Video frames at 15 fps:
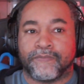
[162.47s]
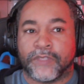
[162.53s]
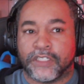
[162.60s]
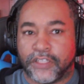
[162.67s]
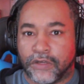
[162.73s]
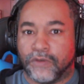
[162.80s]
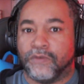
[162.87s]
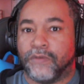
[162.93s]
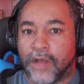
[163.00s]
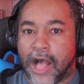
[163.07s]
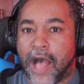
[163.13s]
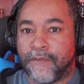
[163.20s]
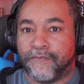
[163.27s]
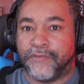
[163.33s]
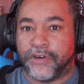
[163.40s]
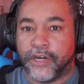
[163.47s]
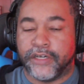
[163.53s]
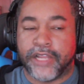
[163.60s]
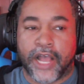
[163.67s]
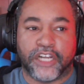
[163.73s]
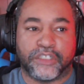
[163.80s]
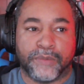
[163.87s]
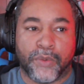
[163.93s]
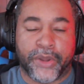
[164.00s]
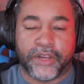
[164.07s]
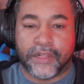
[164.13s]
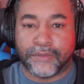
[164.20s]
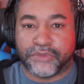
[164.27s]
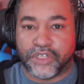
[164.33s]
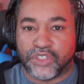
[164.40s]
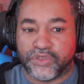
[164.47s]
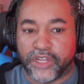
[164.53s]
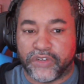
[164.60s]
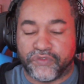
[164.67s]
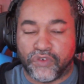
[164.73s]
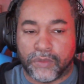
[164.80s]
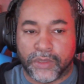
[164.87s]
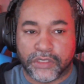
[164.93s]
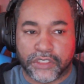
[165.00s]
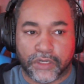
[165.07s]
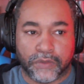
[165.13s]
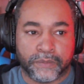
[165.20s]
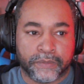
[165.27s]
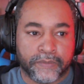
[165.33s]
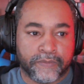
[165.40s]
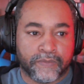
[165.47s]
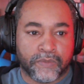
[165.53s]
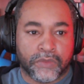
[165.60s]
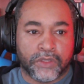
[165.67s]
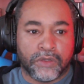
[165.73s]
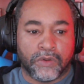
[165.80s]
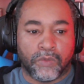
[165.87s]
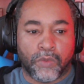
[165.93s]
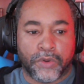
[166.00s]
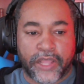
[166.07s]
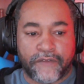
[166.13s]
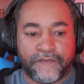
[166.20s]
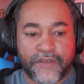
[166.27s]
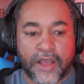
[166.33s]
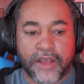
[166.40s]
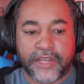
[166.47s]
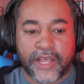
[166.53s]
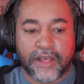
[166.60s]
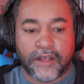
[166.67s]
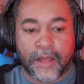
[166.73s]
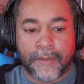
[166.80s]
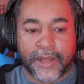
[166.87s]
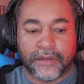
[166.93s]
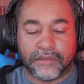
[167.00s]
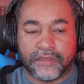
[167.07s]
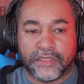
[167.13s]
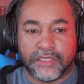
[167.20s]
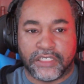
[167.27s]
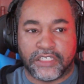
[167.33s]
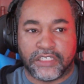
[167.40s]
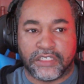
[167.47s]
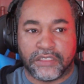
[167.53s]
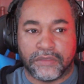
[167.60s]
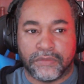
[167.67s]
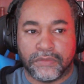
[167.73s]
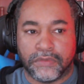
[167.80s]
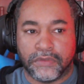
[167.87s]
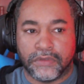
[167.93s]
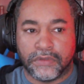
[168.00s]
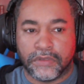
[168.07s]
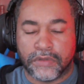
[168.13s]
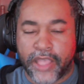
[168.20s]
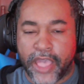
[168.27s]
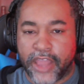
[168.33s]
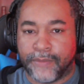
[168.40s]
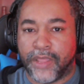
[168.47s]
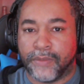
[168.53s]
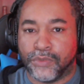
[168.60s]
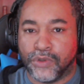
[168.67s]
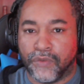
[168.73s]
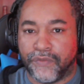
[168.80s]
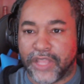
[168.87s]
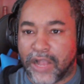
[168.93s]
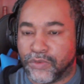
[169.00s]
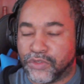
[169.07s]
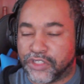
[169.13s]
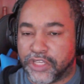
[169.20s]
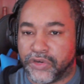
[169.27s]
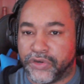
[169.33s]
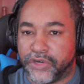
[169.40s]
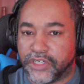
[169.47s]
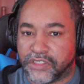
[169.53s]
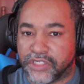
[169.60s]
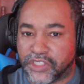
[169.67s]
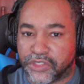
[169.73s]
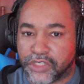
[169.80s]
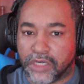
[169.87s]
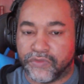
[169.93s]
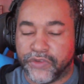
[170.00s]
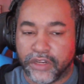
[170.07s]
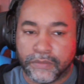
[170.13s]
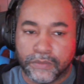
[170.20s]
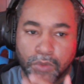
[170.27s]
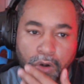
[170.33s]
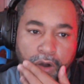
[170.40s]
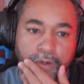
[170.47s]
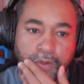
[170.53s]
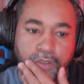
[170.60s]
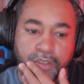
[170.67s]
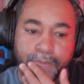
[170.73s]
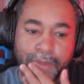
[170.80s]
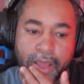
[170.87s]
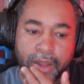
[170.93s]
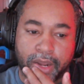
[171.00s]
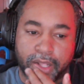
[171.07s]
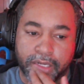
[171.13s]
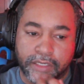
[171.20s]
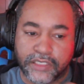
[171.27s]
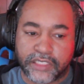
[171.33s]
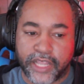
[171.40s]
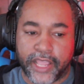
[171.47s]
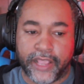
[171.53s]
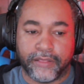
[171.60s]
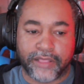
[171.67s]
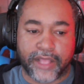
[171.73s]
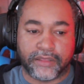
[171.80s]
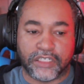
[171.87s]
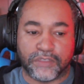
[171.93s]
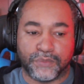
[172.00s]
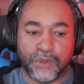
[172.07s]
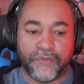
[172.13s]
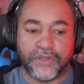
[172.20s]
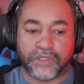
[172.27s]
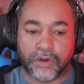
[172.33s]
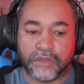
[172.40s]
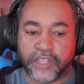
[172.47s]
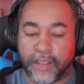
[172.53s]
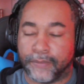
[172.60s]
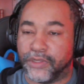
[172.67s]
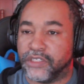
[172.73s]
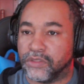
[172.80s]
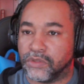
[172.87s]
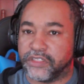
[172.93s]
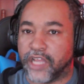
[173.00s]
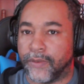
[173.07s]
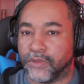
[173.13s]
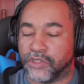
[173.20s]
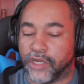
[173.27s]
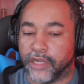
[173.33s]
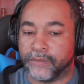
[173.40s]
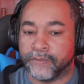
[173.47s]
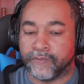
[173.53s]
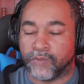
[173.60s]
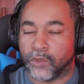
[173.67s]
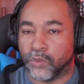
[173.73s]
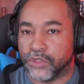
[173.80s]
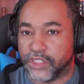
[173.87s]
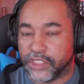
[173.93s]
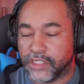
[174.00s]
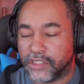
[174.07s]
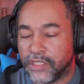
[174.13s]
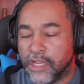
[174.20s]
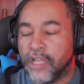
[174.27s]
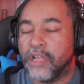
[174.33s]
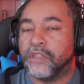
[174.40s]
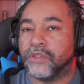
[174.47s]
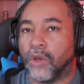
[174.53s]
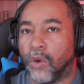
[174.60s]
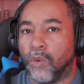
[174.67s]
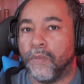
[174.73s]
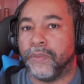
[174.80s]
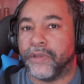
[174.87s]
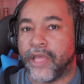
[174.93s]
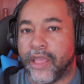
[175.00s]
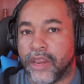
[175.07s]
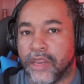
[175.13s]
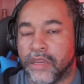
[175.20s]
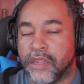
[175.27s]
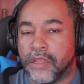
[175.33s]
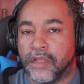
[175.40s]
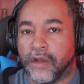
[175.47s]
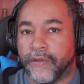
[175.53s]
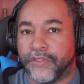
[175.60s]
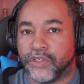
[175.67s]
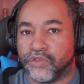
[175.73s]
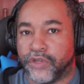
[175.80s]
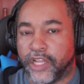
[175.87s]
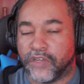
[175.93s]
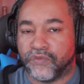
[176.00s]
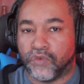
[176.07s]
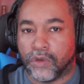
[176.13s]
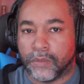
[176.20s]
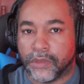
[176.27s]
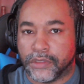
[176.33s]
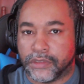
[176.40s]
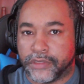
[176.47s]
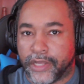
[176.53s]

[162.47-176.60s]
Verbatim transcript: So I'm very knowledgeable when it comes to the Transformers. So when I found out about this anime movie, I was curious and I started reading more articles about it. And they're saying that this movie is going to take place on Cybertron, which is the home planet of the Transformers.